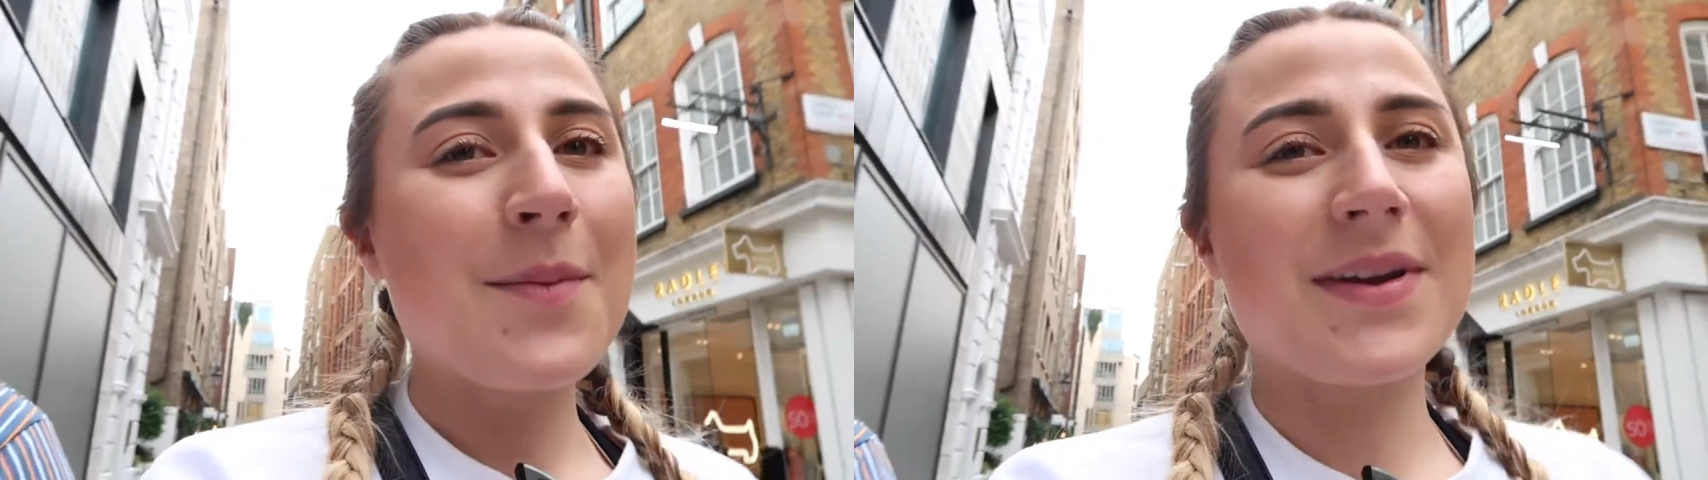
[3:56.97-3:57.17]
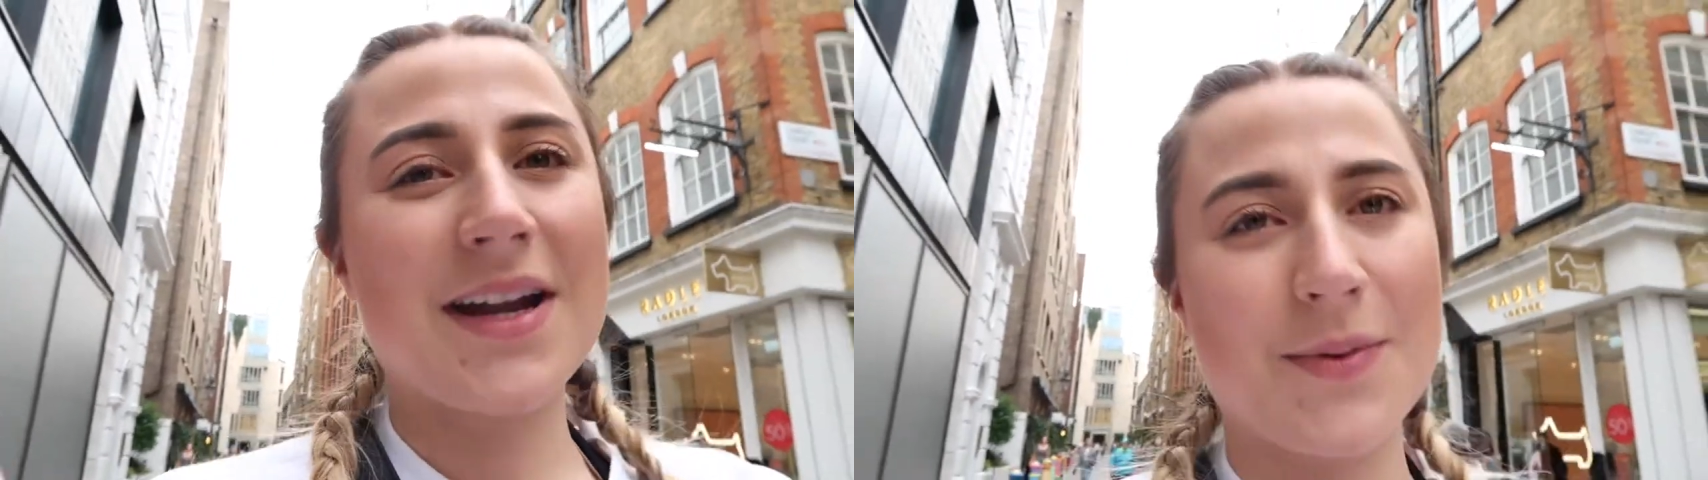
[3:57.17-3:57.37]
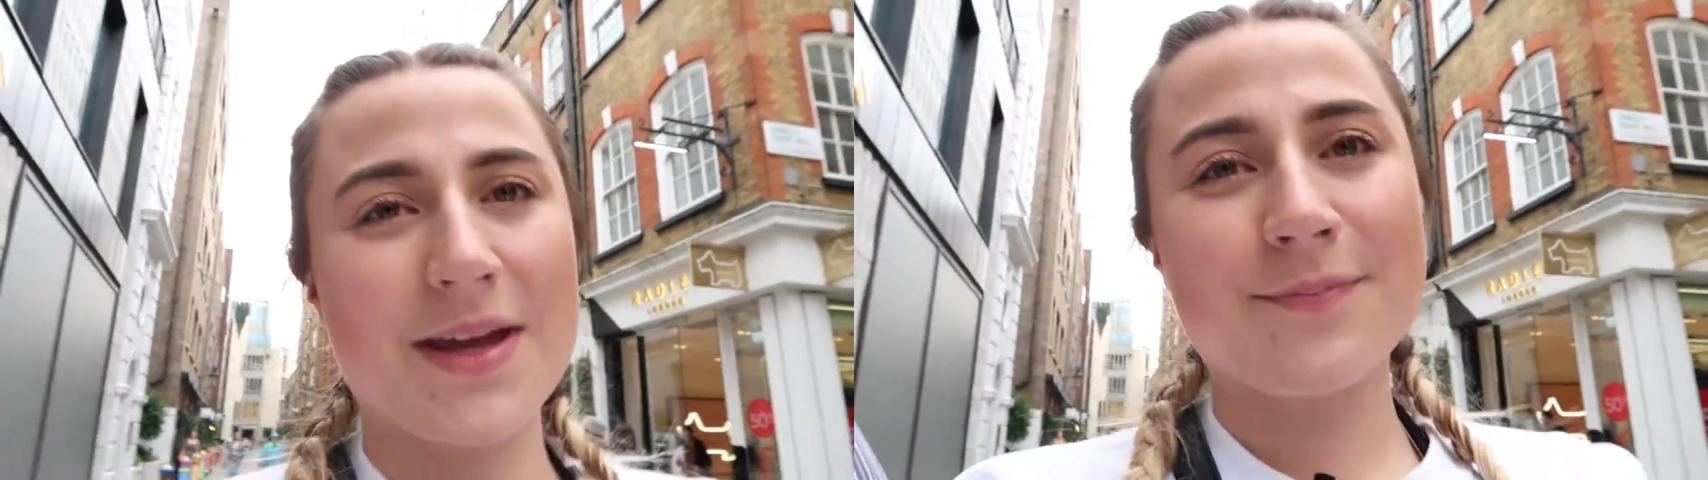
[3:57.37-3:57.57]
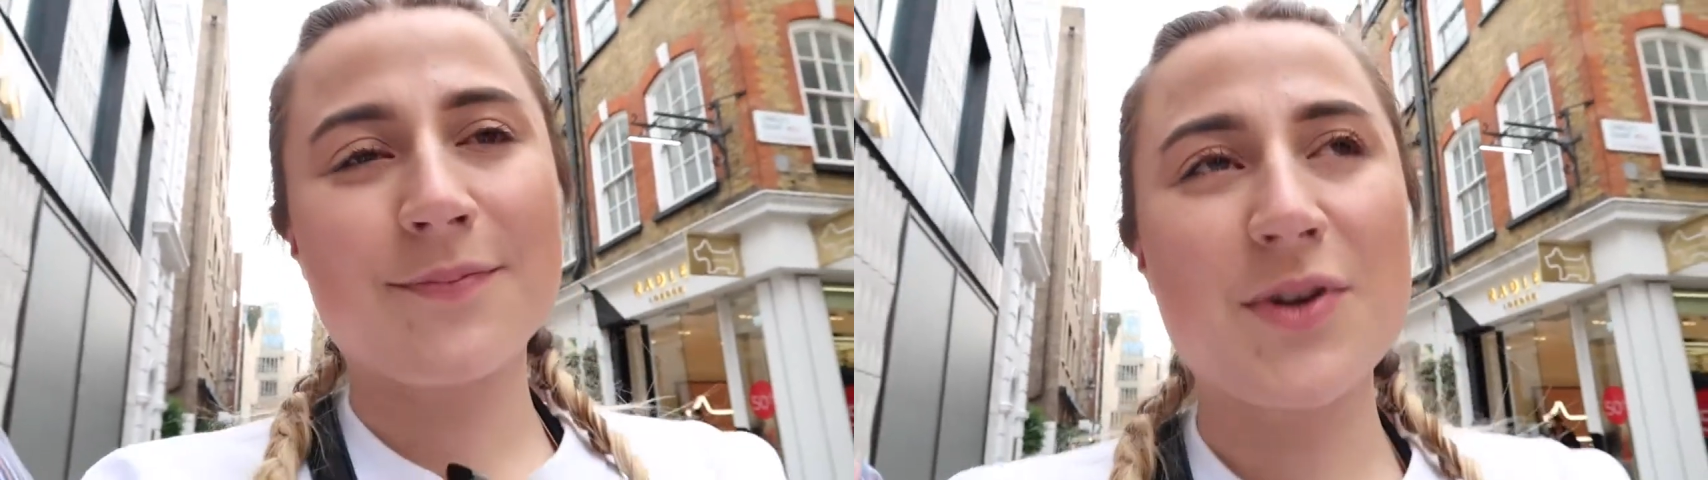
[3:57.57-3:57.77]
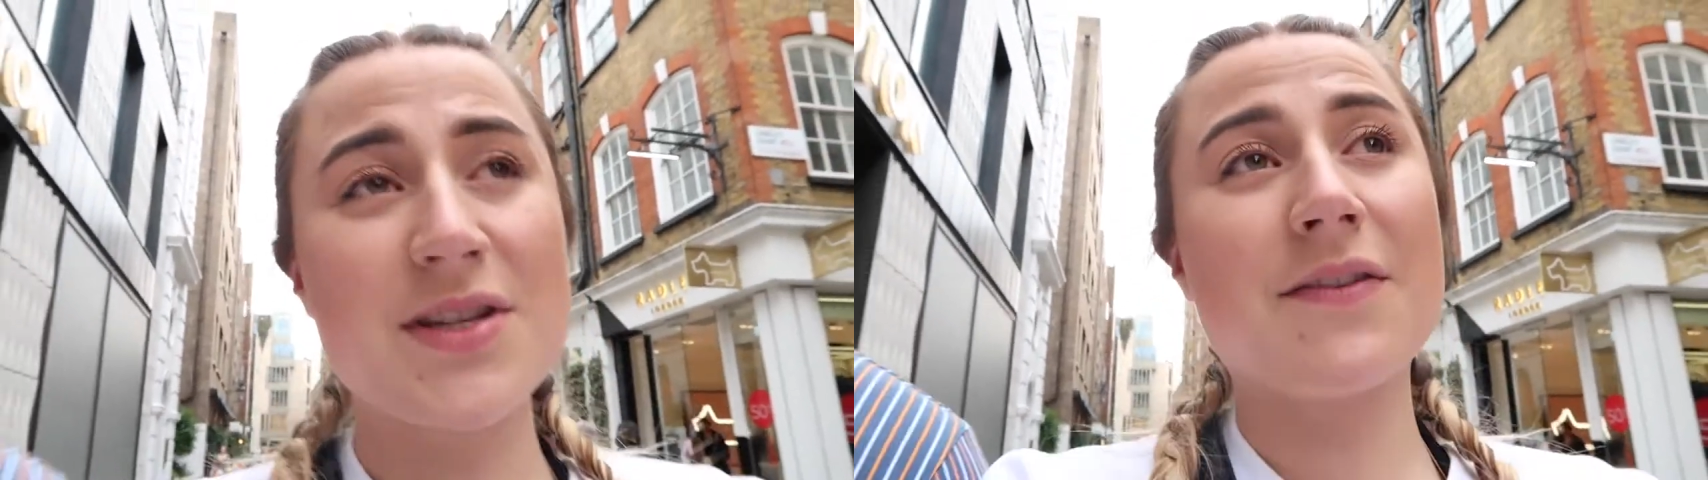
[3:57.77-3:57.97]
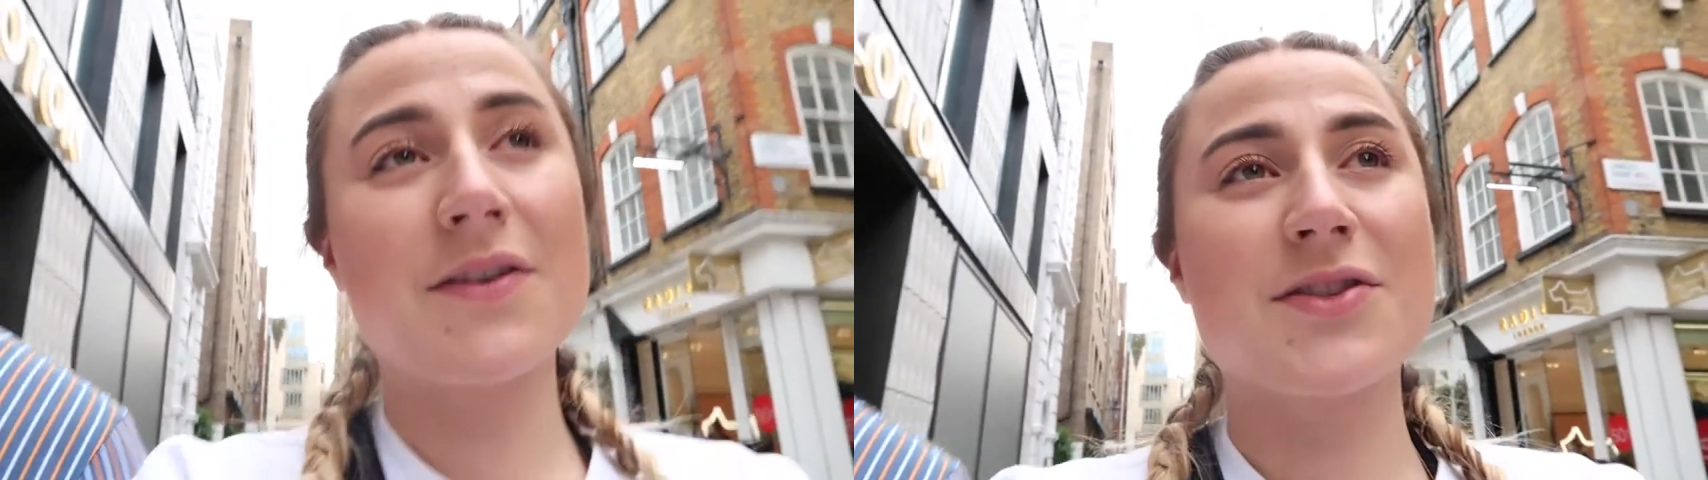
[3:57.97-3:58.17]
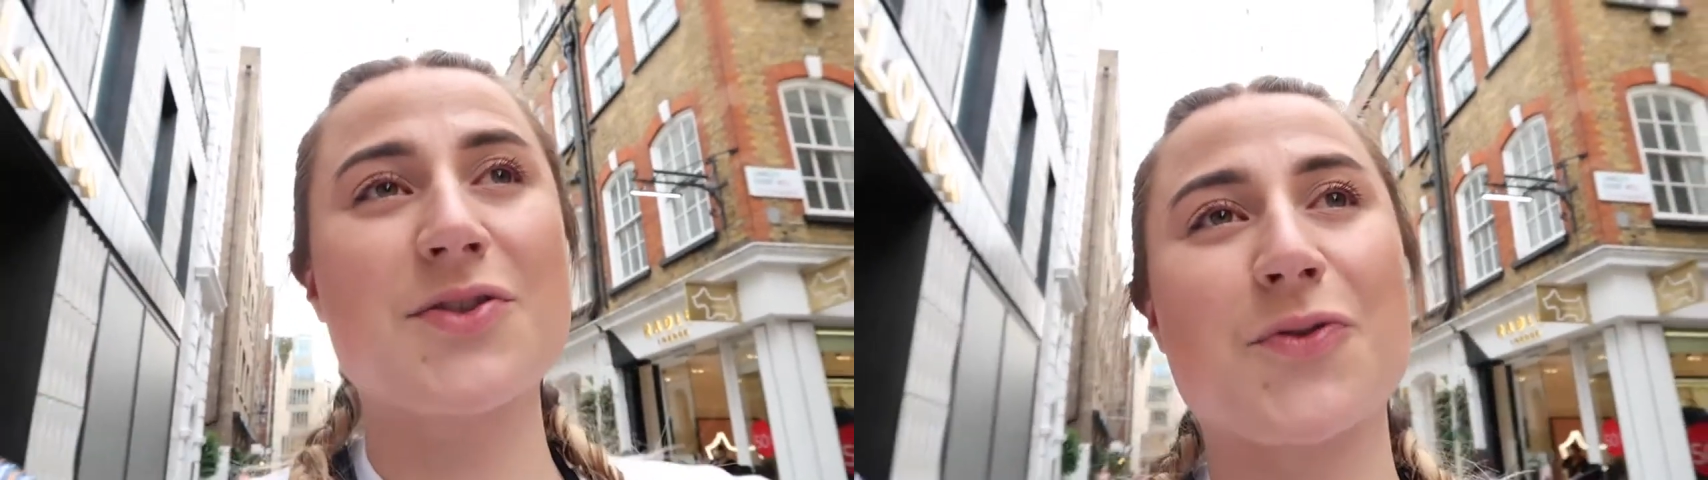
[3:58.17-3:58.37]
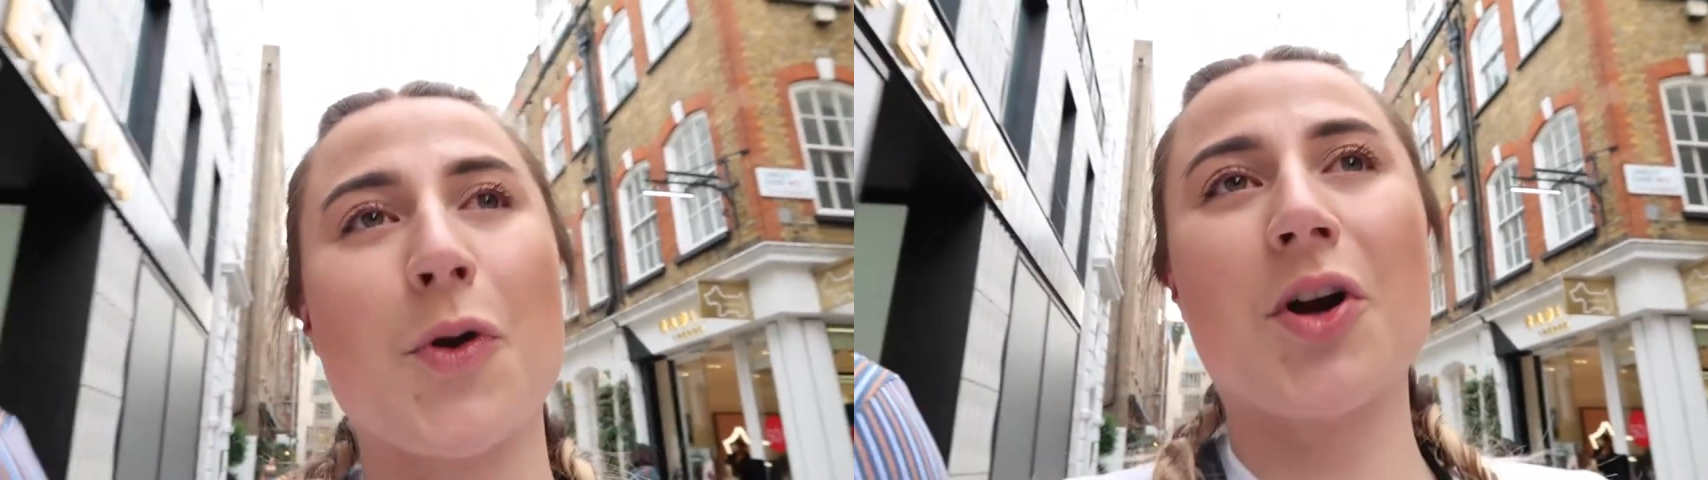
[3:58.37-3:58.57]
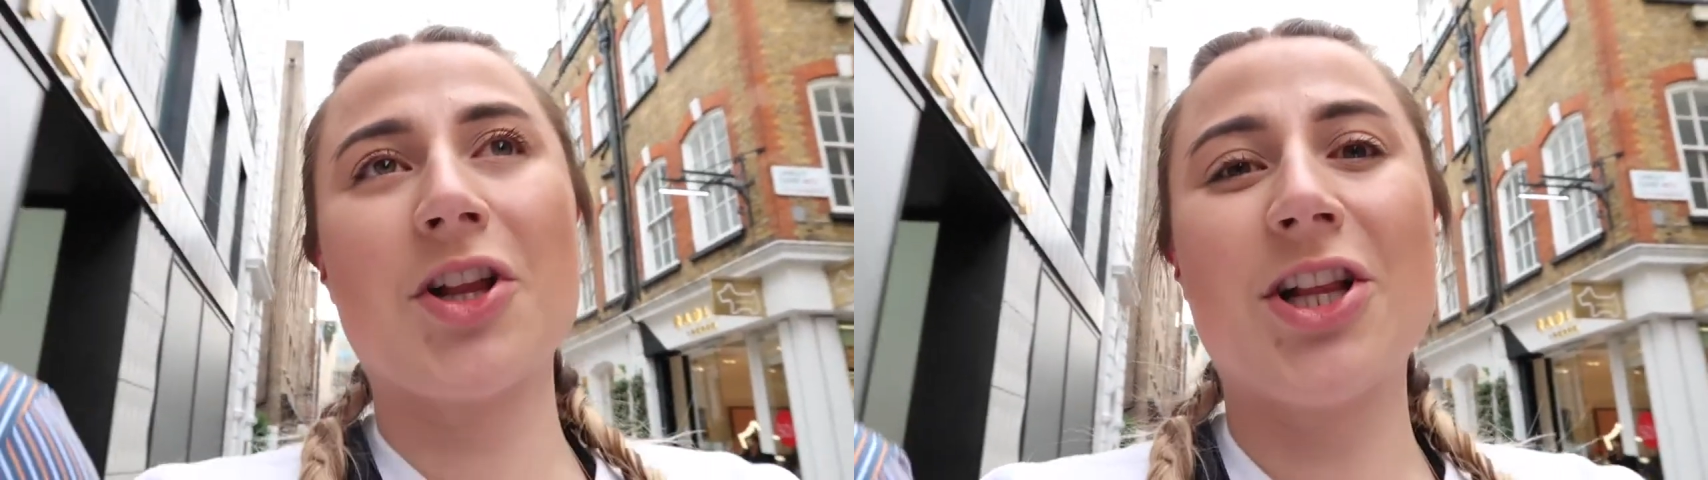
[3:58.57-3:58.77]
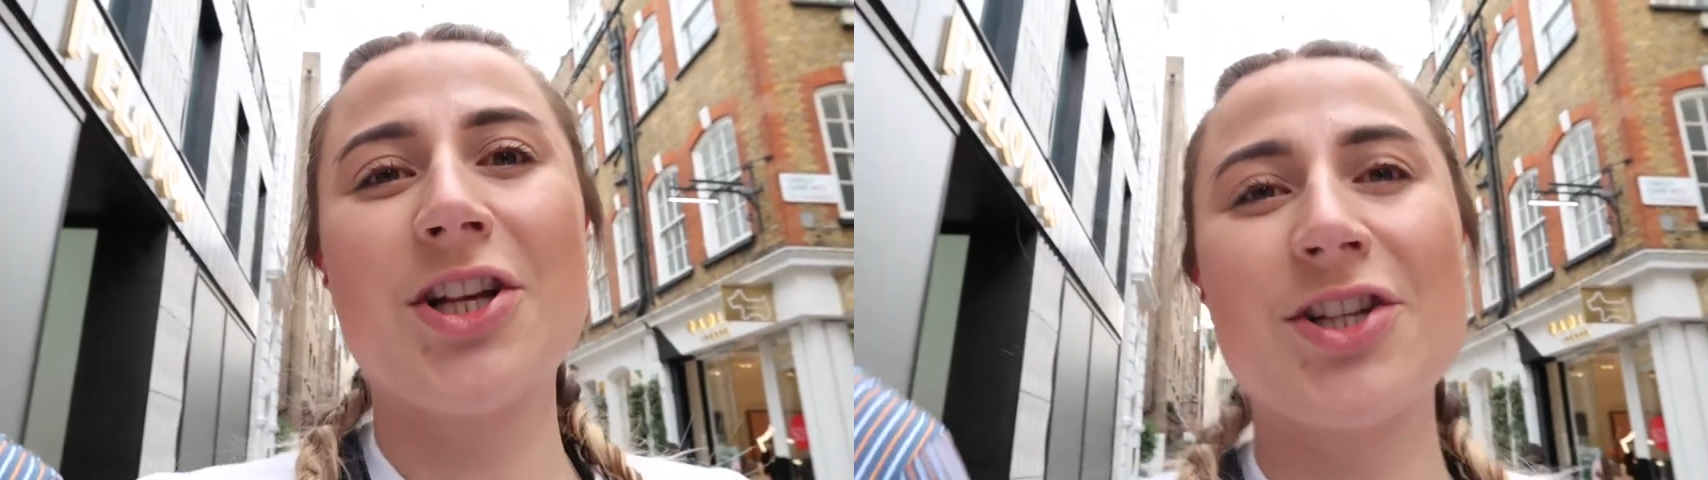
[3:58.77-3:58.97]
But anyway, we're just having a stroll.